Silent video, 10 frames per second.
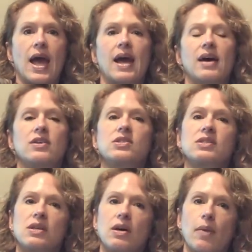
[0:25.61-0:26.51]

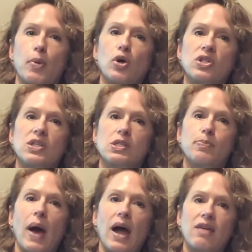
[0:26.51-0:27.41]
as a person's
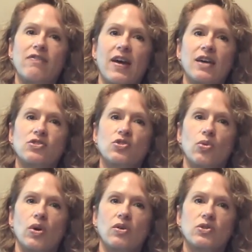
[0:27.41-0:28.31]
body fat
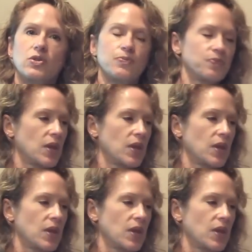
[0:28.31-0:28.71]
stores.